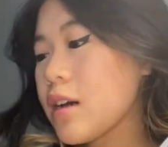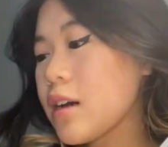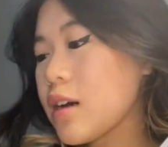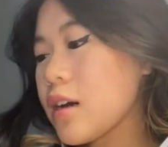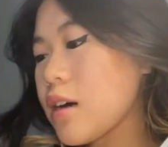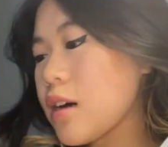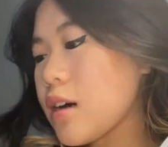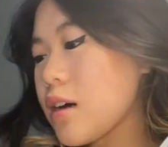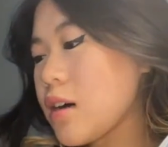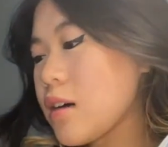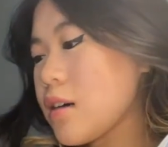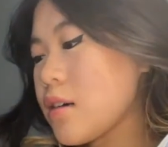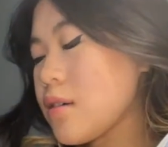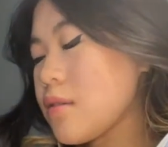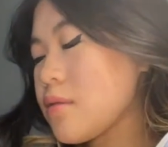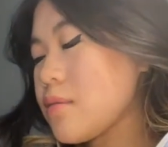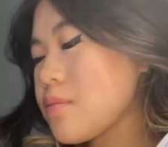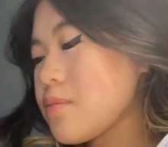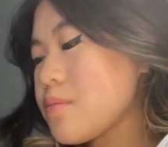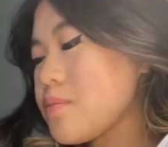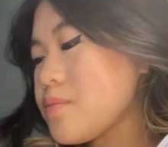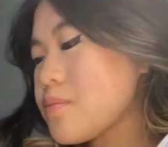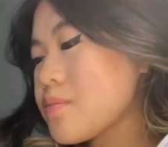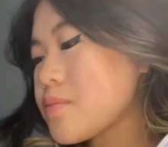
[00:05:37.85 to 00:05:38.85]
I
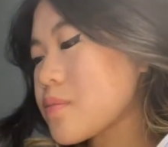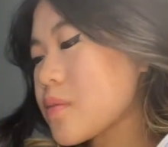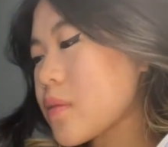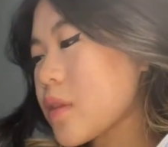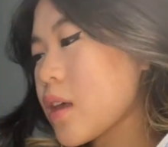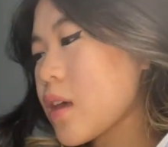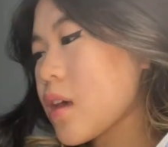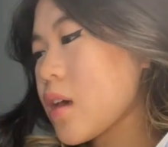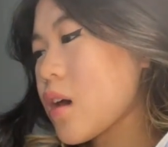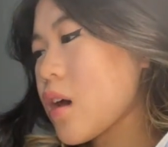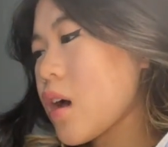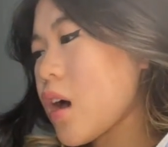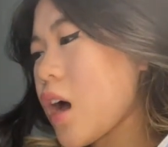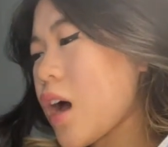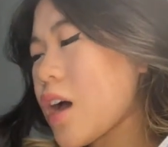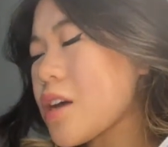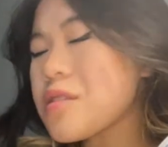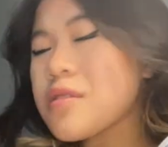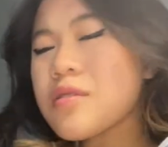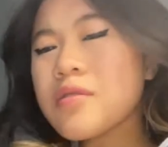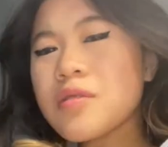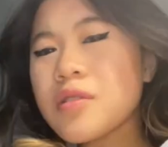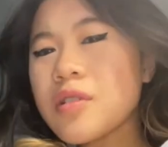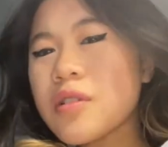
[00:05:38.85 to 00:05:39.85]

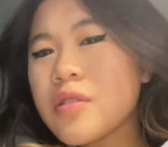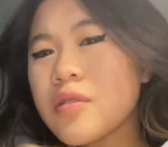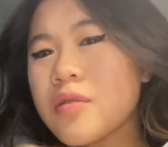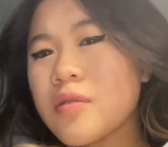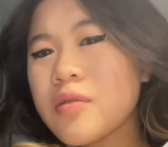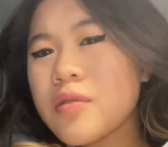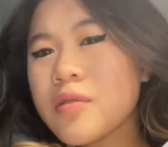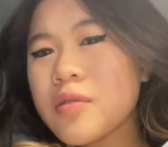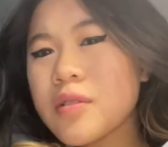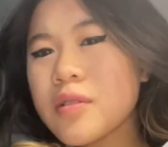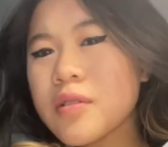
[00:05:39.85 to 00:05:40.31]
don't know